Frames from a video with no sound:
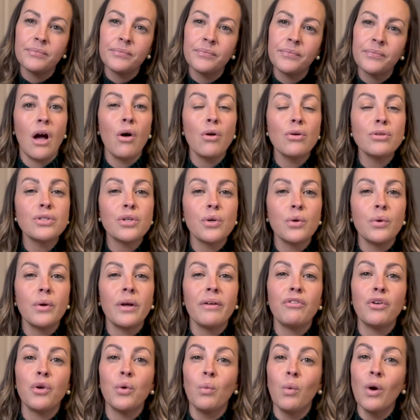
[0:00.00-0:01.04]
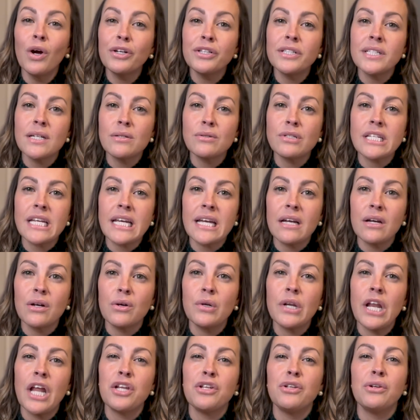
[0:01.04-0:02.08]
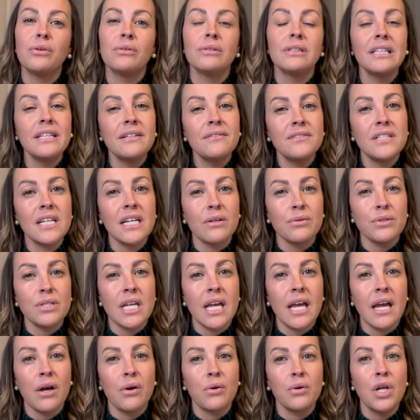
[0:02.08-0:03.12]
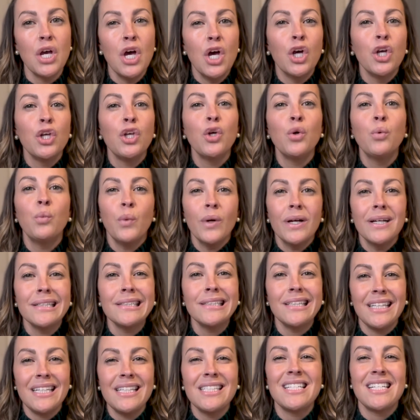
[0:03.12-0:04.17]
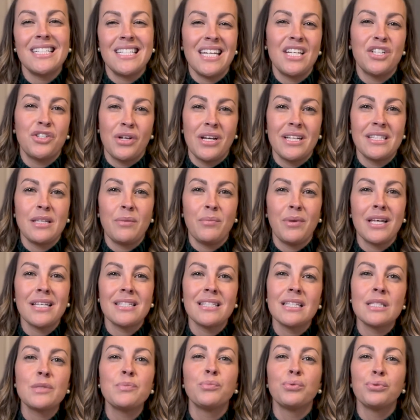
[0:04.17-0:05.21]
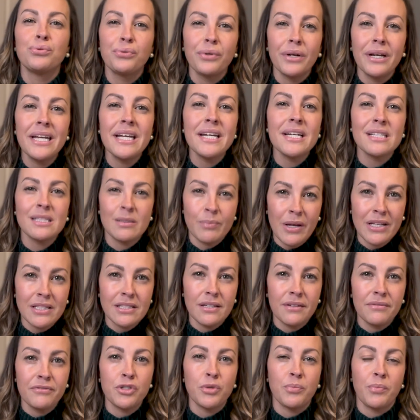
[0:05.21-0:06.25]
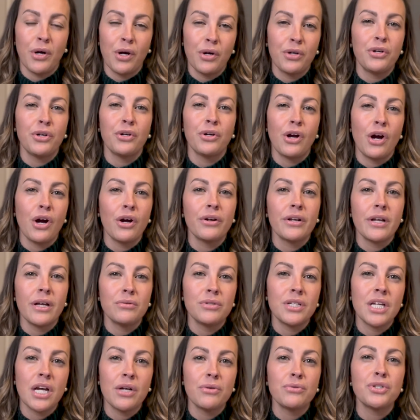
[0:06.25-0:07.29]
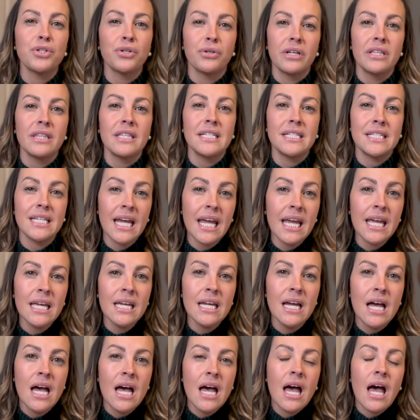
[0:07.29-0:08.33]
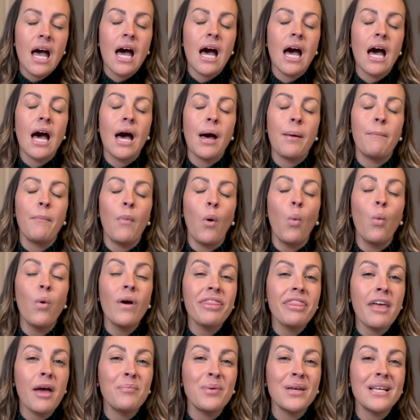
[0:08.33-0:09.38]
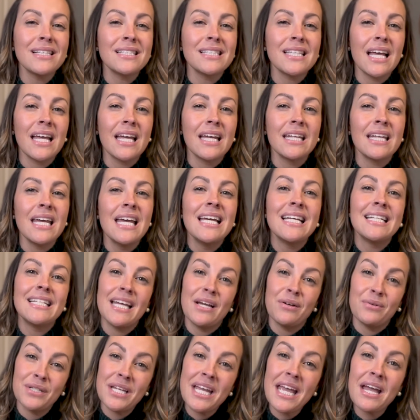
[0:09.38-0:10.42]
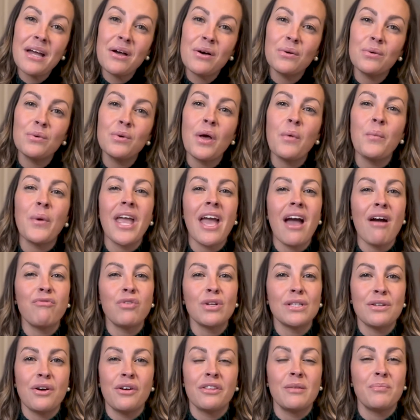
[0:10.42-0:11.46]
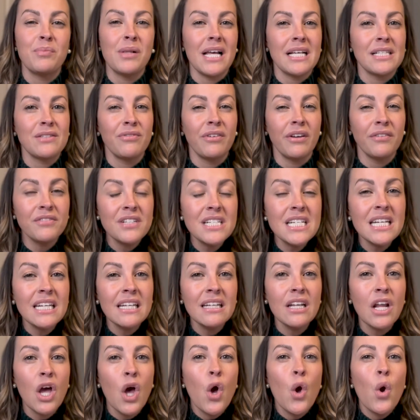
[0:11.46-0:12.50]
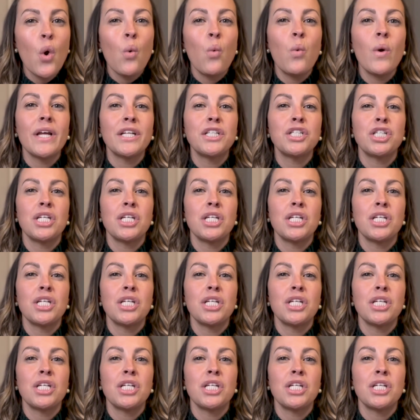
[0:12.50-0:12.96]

Also, if you work downtown and you don't live downtown, you will need to take transit because it's pretty expensive to park your car downtown during the day. With that being said, downtown, we have what's called the Plus 15, which